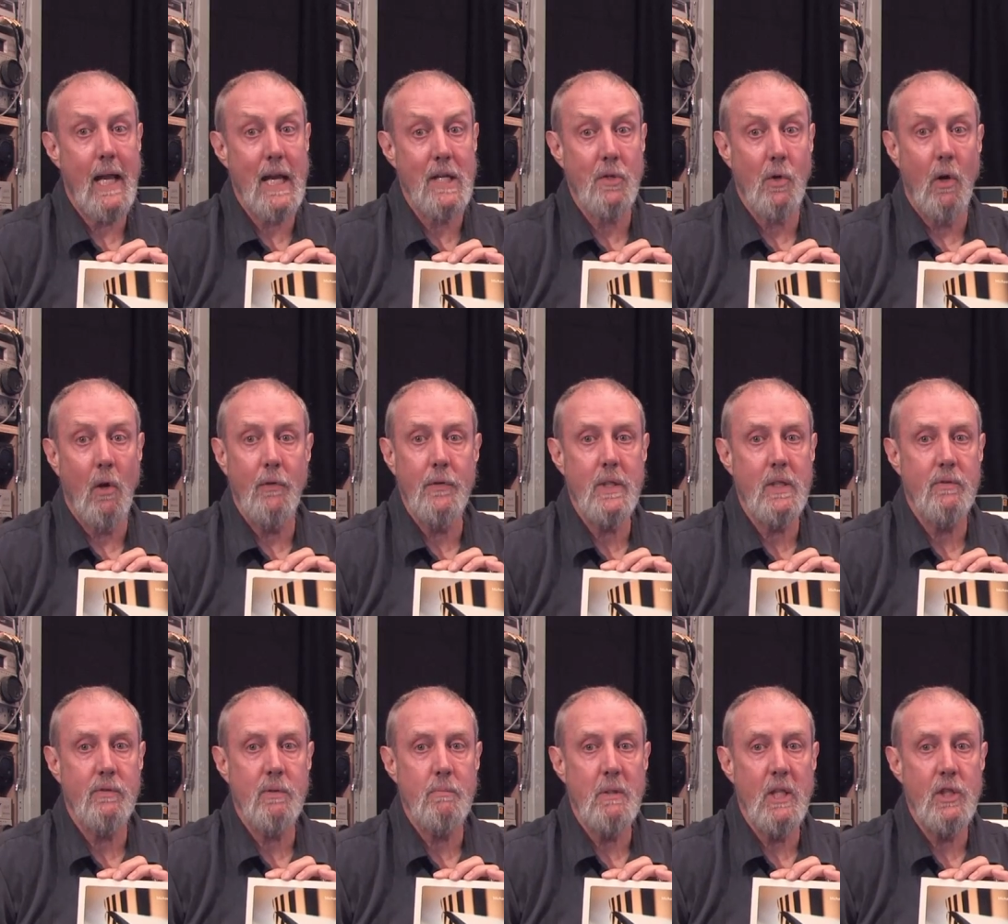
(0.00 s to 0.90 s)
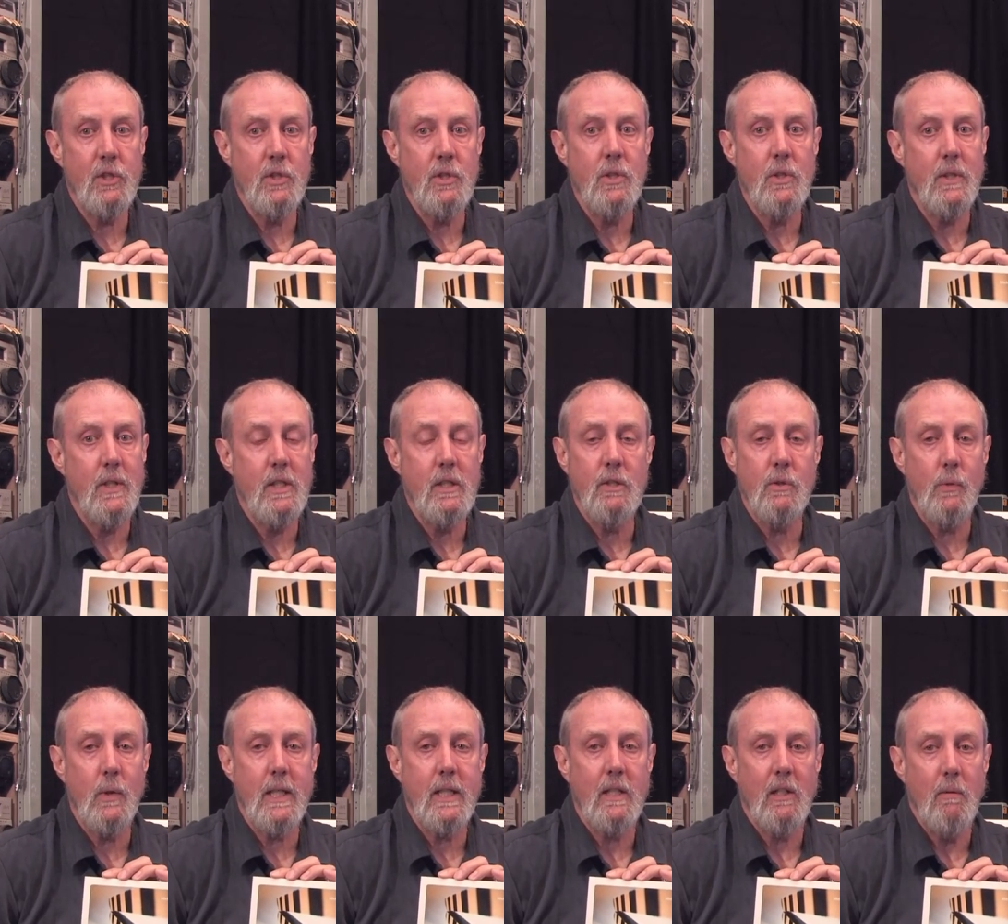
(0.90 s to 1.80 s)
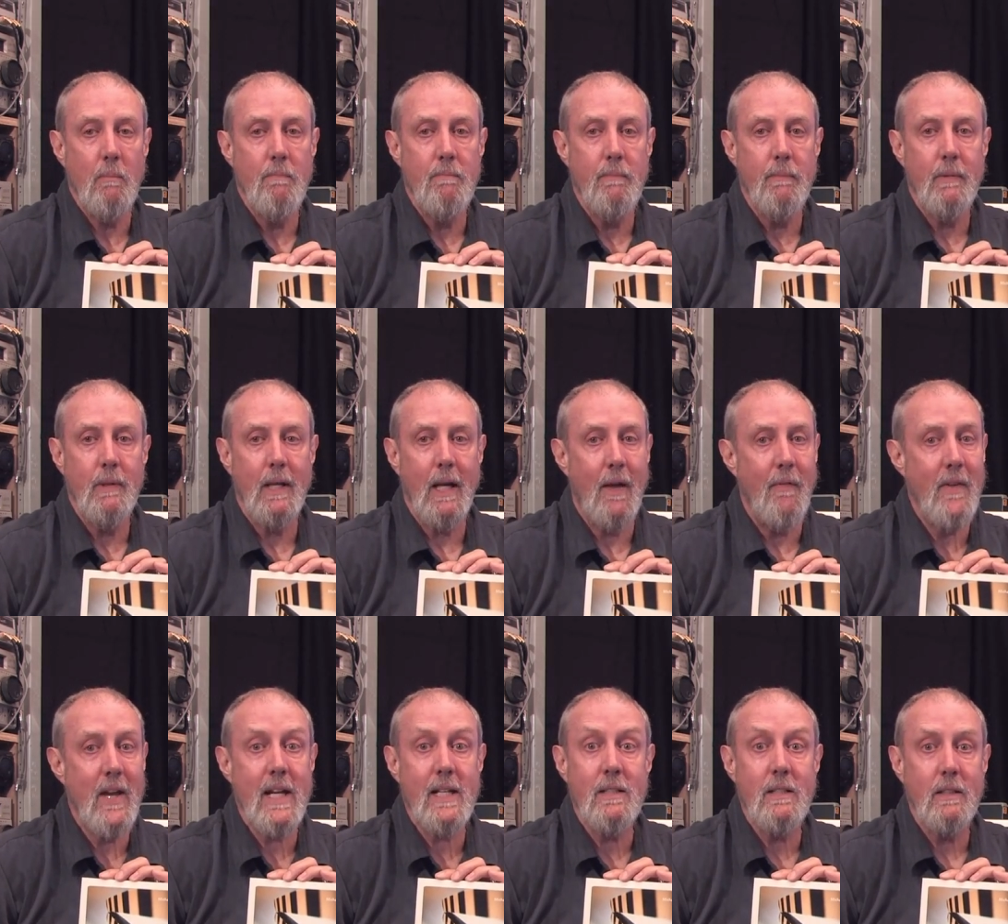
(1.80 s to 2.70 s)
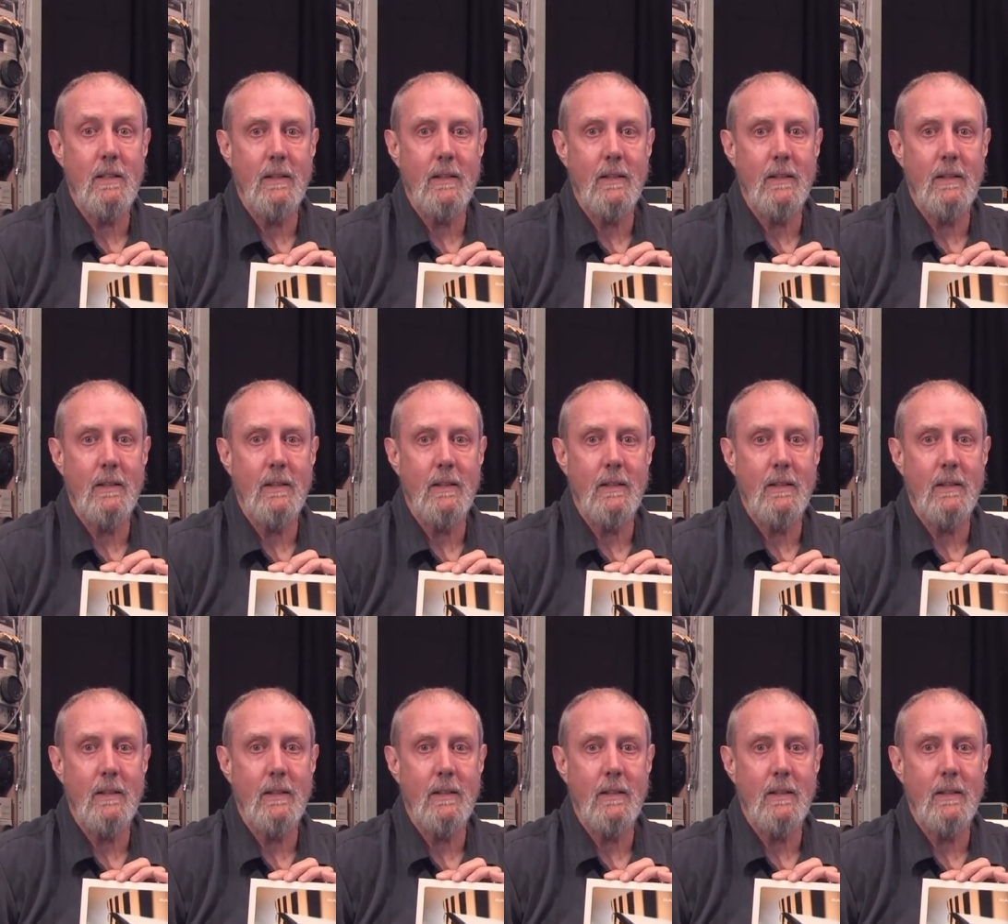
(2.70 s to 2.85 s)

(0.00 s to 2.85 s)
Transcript: has all the information you need to read. And then,